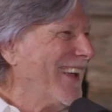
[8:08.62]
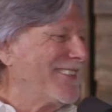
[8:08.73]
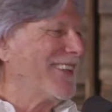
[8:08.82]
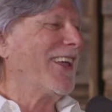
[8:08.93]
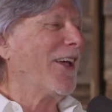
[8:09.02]
And
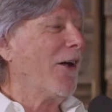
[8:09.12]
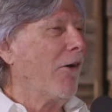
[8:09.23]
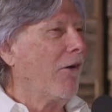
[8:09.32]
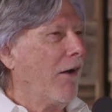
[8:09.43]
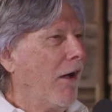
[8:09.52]
so they
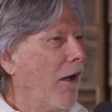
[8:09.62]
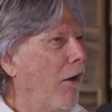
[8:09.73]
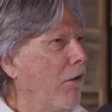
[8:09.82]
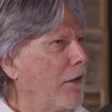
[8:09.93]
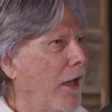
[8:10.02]
go,
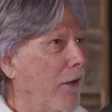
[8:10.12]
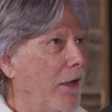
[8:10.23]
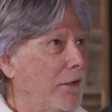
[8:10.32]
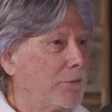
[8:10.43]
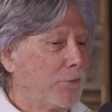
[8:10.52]
oh, okay, well,
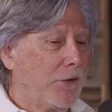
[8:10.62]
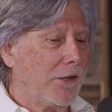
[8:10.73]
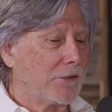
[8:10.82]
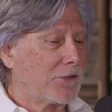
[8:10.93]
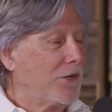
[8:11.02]
that's pretty
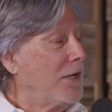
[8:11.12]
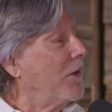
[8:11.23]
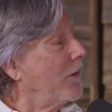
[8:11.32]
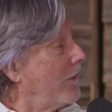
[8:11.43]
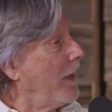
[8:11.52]
extreme.
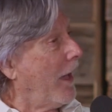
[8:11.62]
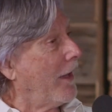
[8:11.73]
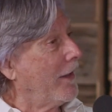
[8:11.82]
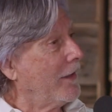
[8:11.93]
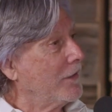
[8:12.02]
I go, yeah,
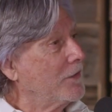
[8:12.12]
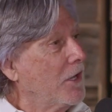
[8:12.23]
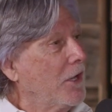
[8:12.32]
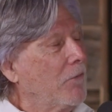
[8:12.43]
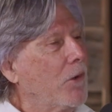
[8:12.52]
it is.
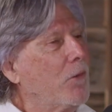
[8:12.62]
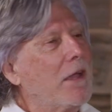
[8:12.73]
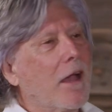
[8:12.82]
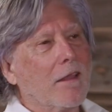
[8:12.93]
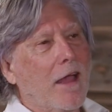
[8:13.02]
But we
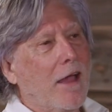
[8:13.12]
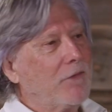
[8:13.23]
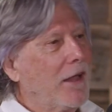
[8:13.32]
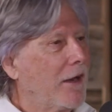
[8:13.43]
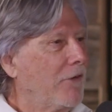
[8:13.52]
got
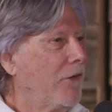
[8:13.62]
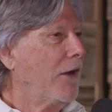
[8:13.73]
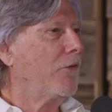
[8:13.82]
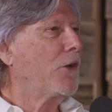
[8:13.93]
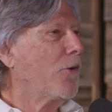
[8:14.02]
laughed out of
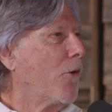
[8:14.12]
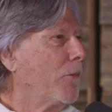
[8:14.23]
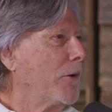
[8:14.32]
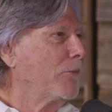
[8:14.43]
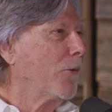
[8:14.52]
every
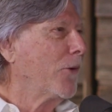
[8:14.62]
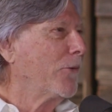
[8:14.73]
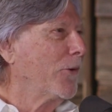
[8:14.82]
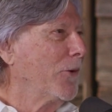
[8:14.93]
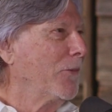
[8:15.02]
corporate
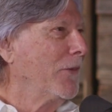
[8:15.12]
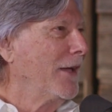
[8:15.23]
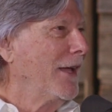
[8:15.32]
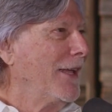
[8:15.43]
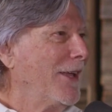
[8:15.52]
boardroom.
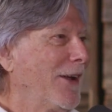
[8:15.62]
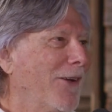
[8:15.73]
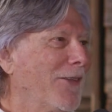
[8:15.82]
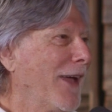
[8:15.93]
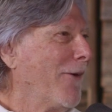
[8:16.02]
You
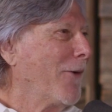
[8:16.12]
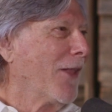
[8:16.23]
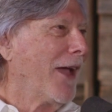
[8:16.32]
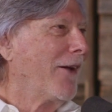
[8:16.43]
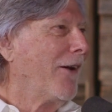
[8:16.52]
know, they were
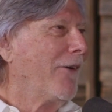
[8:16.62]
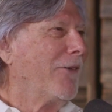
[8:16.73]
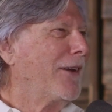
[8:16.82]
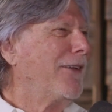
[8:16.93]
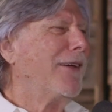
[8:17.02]
like, oh,
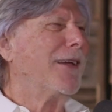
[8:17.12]
what are you guys,